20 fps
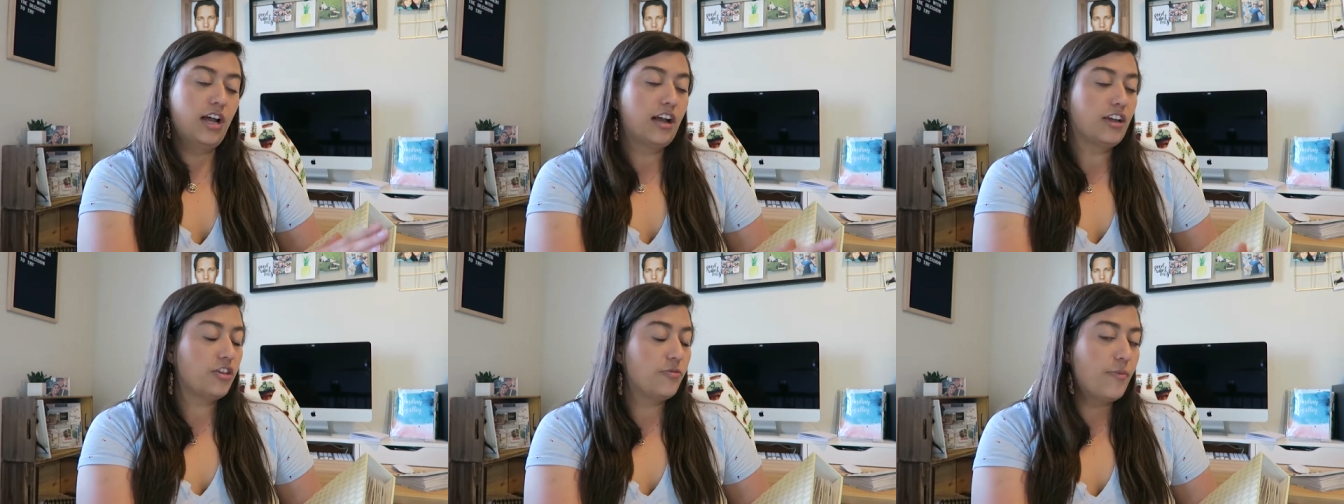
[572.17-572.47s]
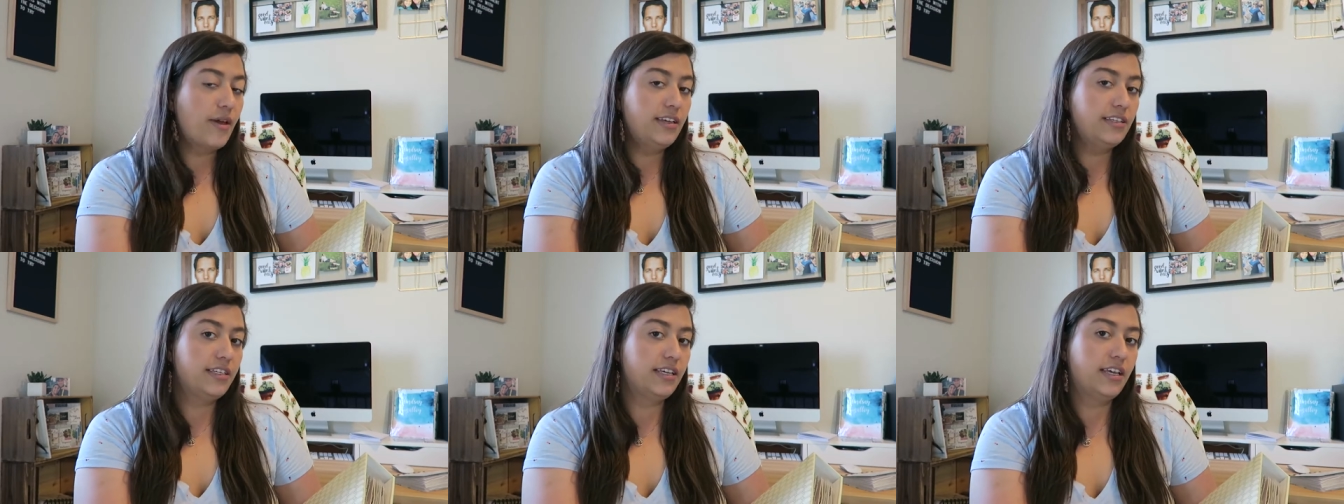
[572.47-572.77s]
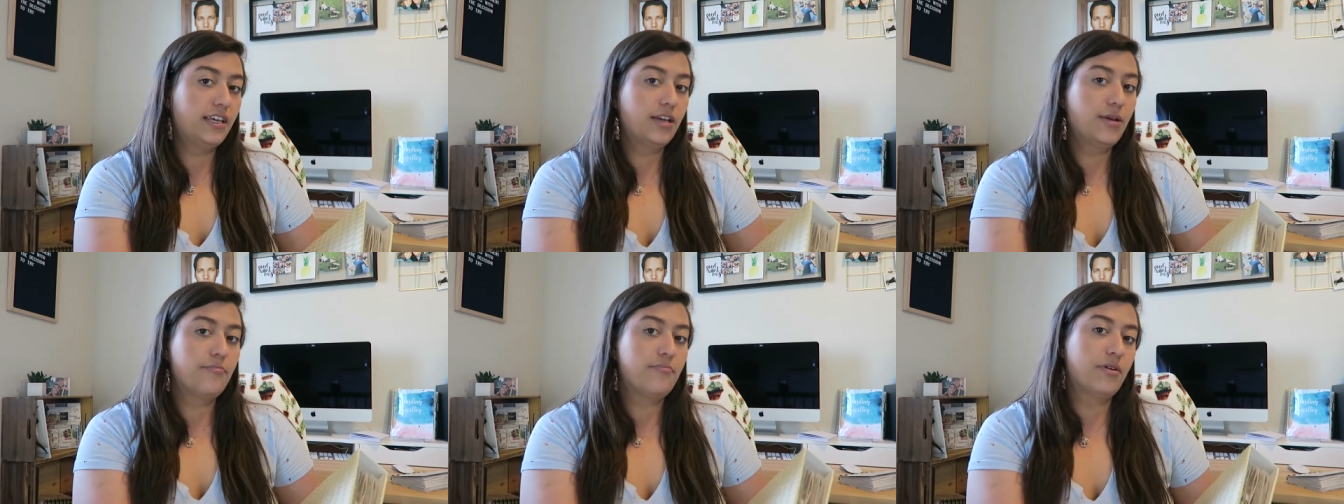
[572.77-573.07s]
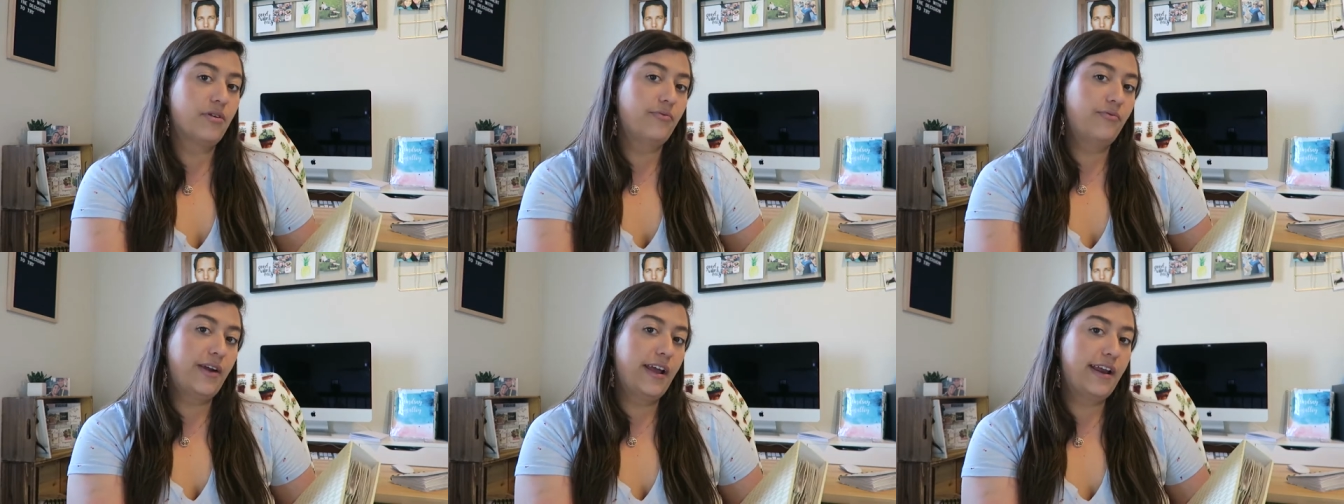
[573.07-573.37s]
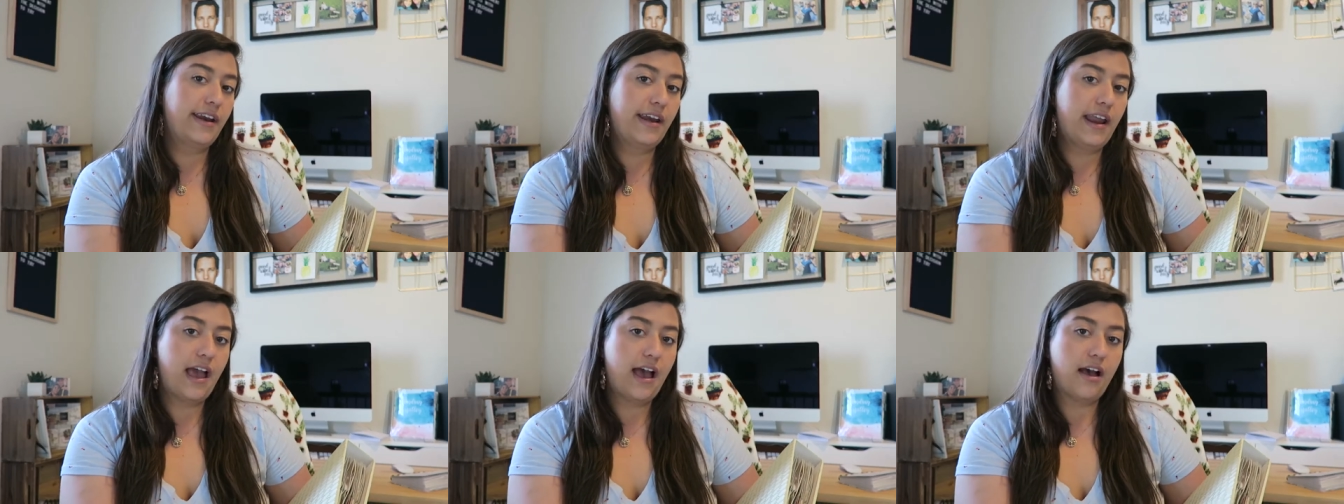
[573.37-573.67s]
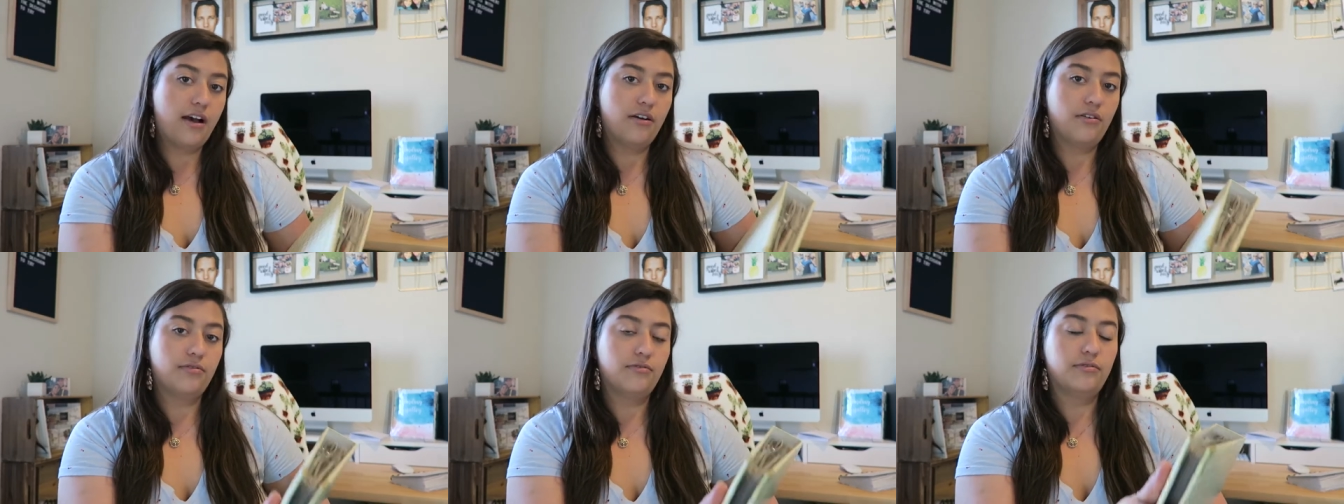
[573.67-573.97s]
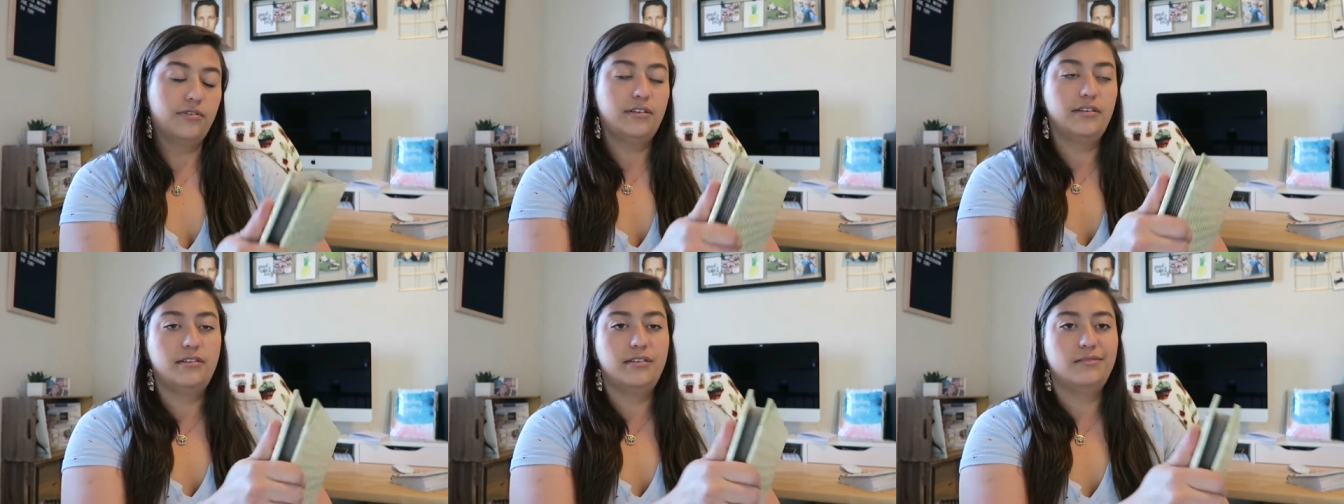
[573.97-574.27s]
documenting, but right now
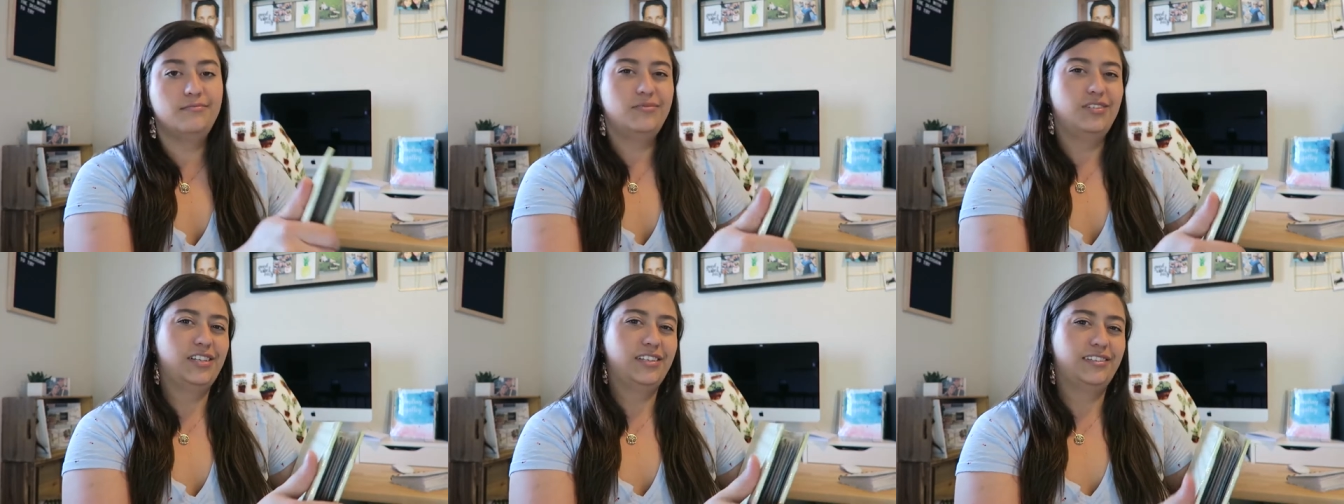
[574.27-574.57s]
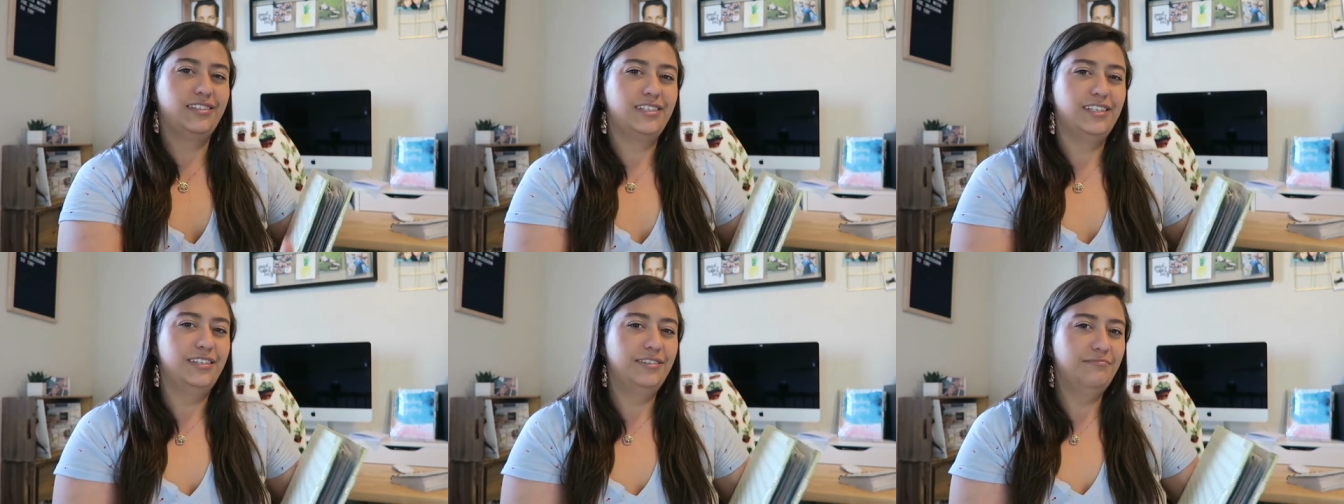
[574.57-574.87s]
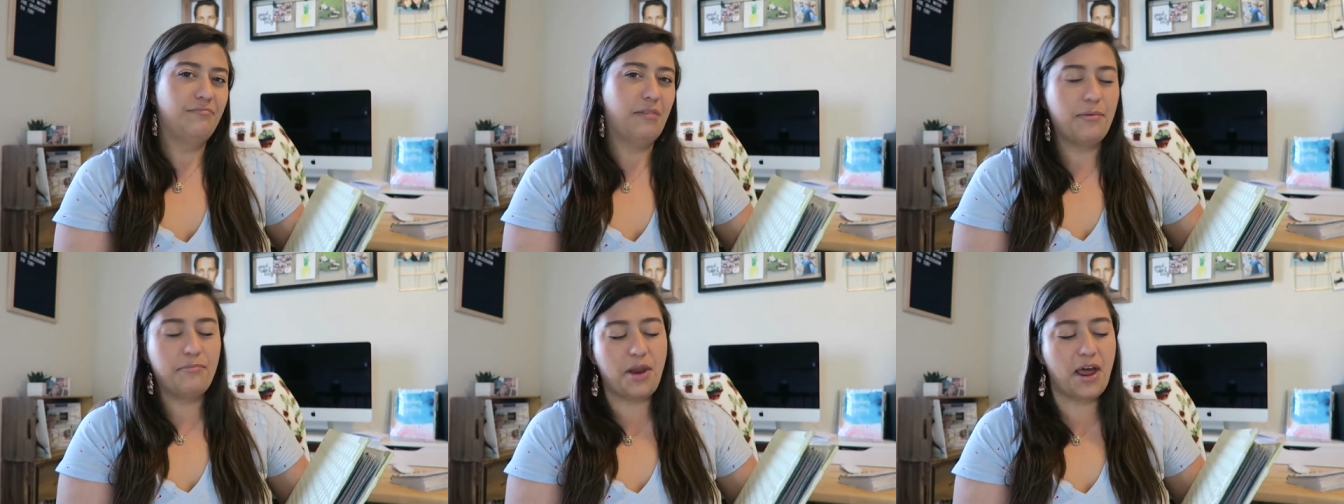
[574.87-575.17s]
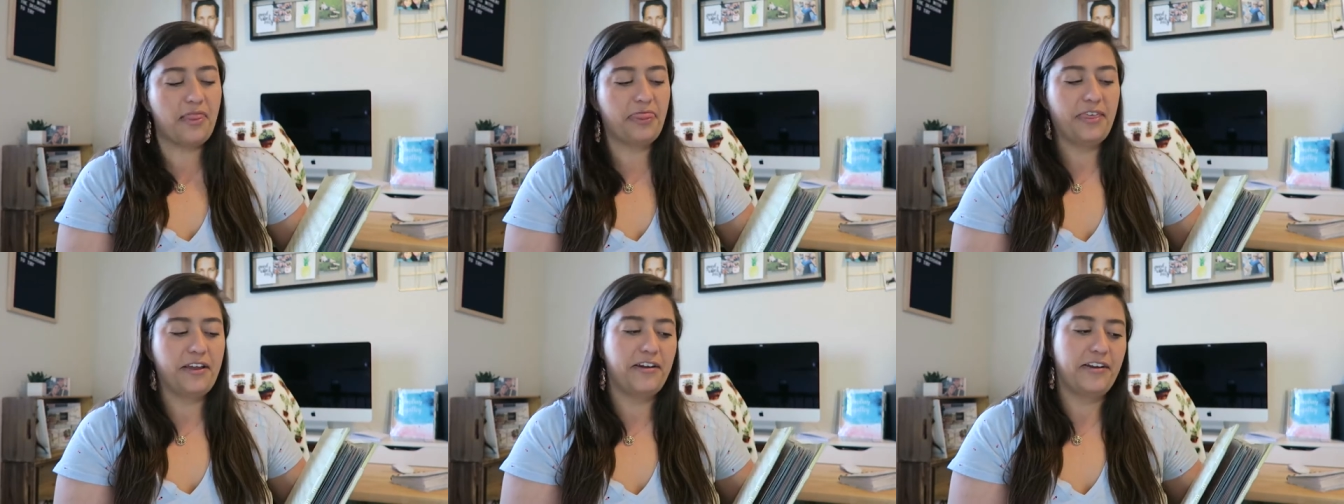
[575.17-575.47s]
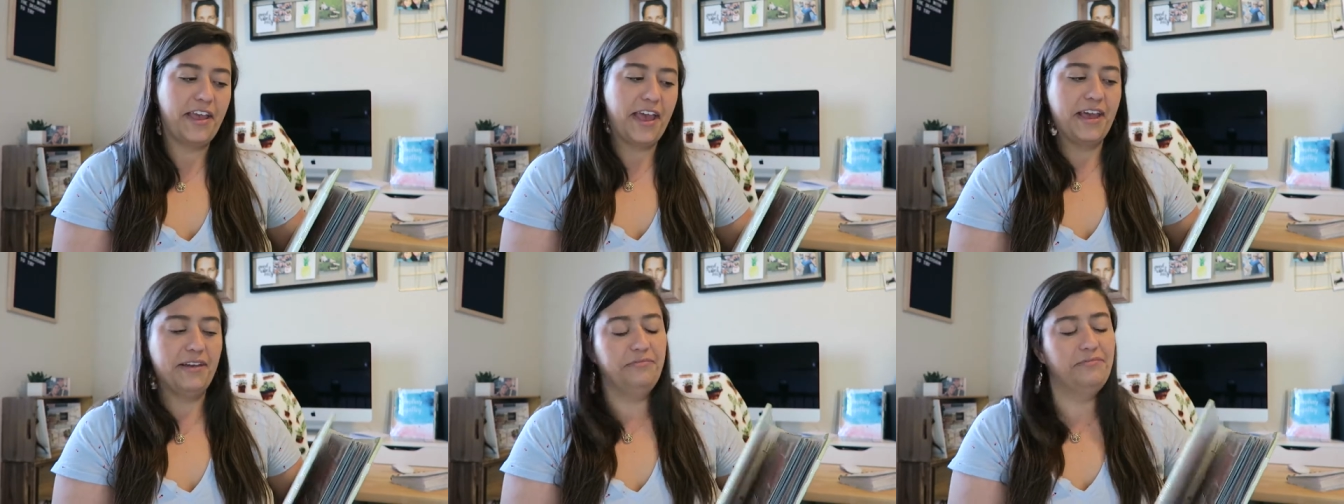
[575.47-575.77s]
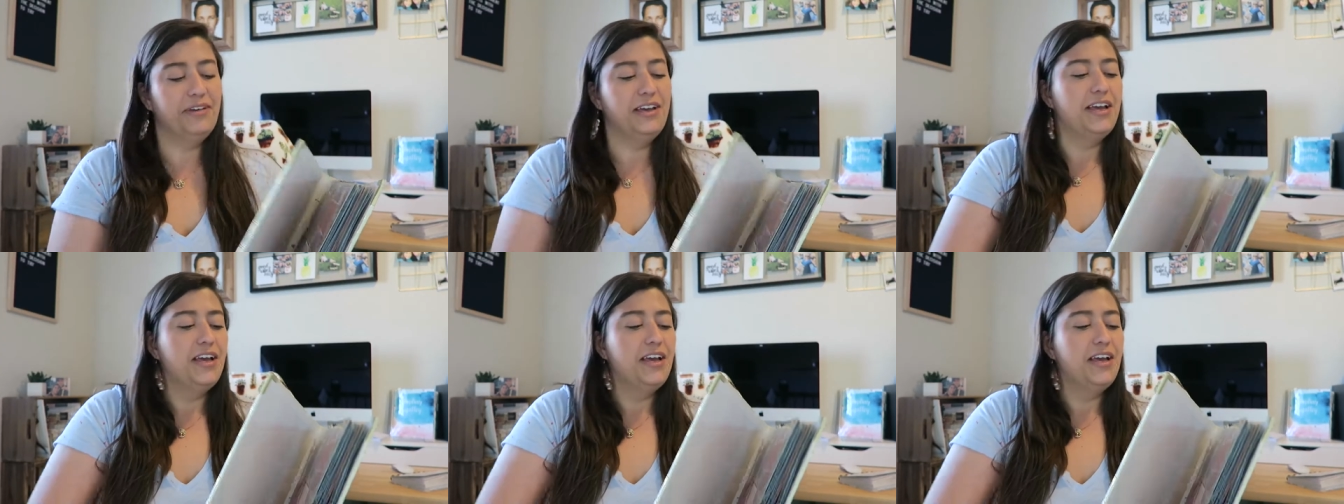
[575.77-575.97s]
I'm just, I'm not there yet.